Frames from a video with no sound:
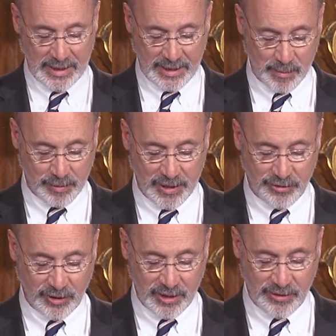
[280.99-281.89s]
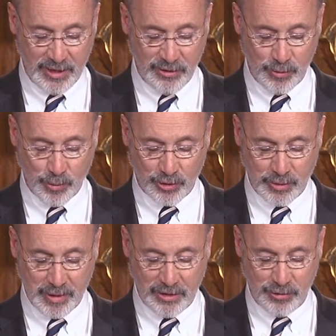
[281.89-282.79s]
and I pledge to continue to work
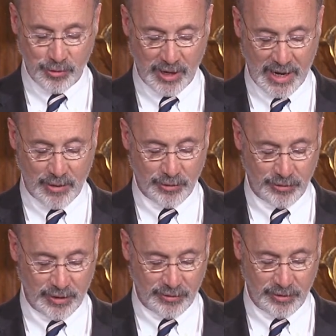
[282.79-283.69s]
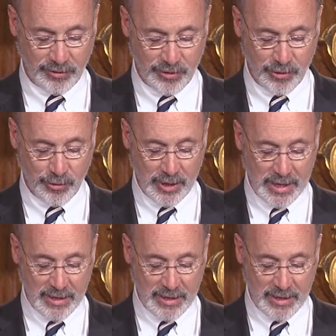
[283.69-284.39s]
to make sure our citizens know